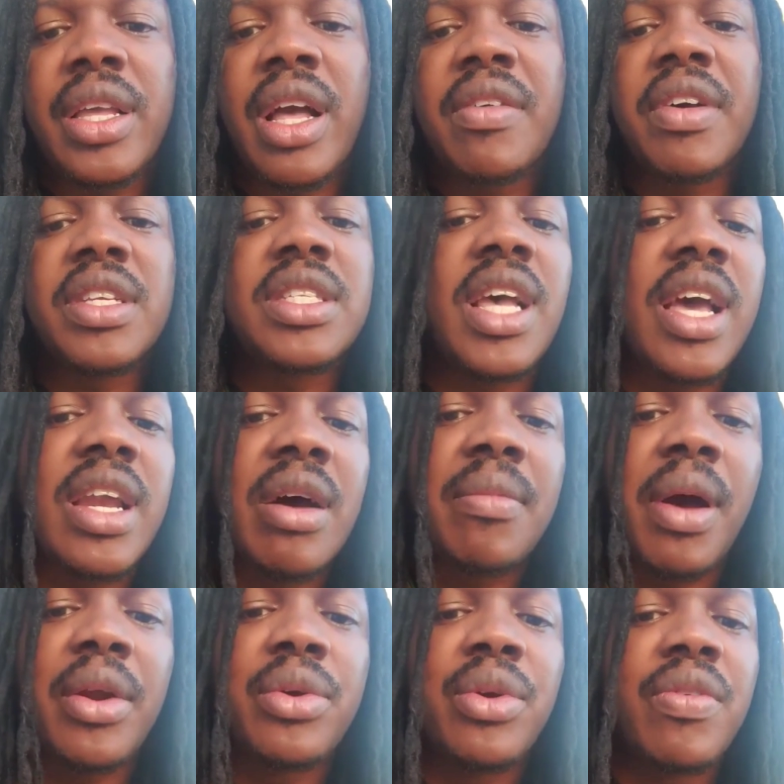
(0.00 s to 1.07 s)
and you have a side
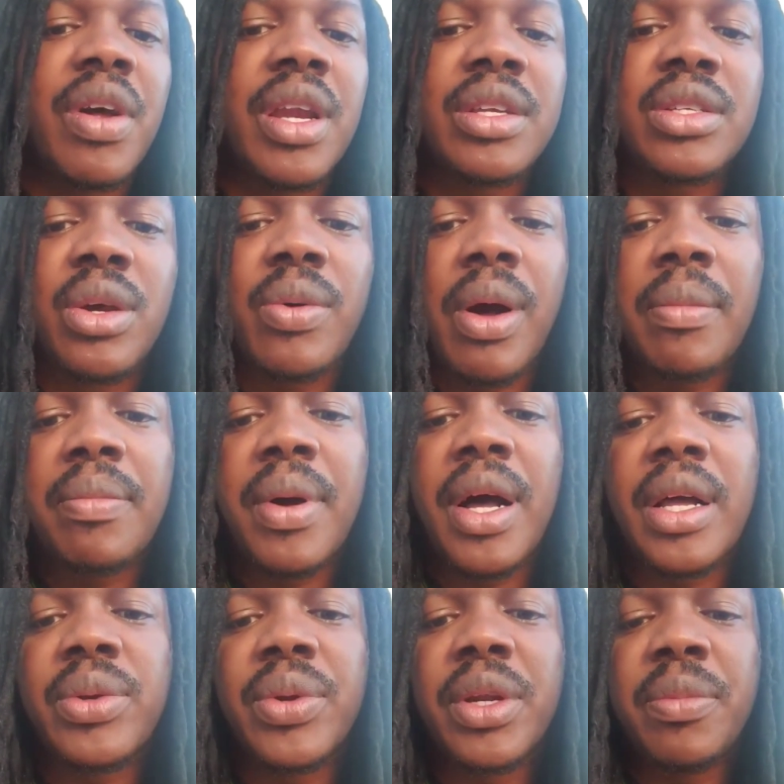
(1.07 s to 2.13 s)
man over there so one
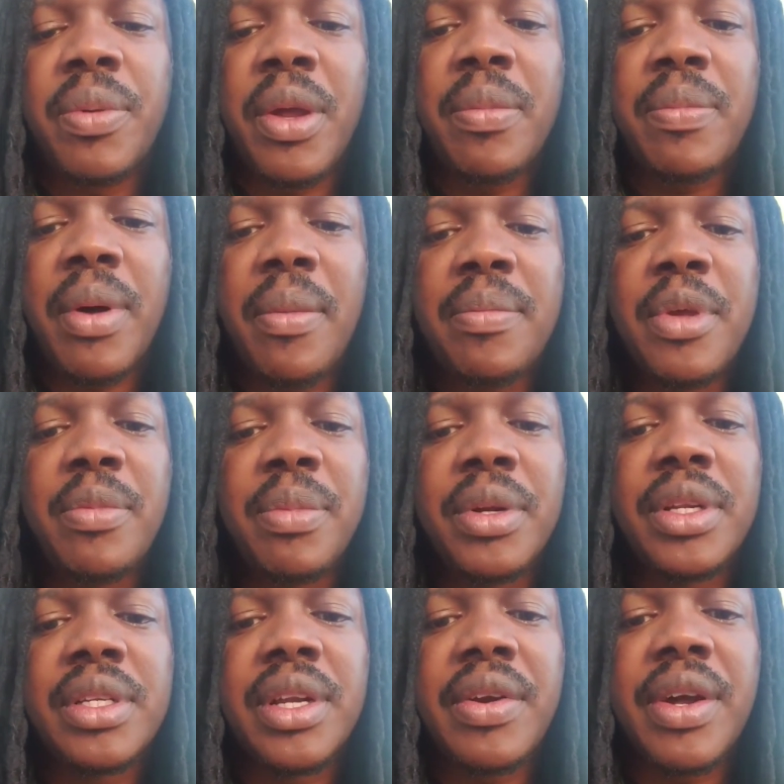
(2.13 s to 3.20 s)
part where depend upon people
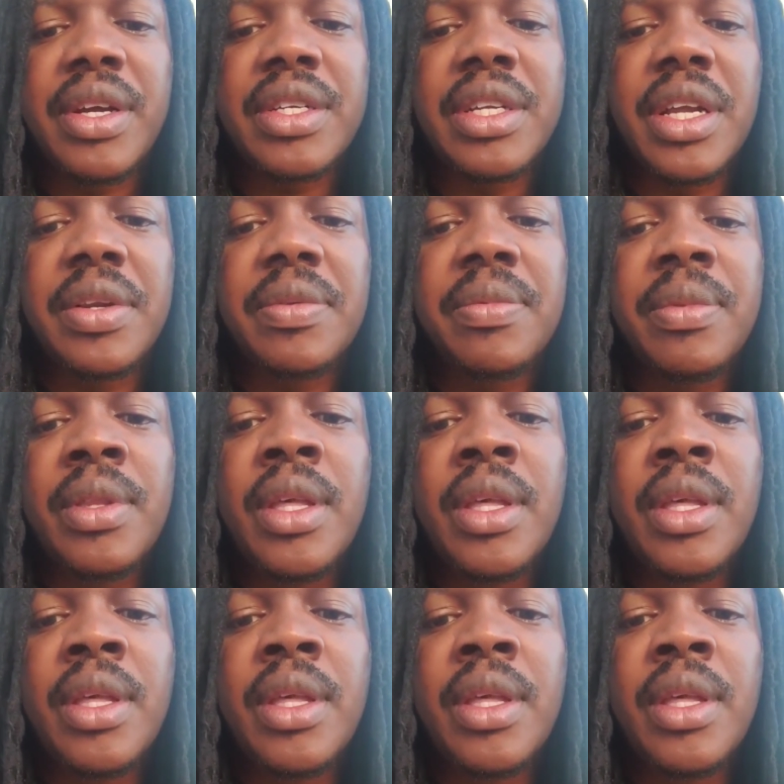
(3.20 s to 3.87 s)
interaction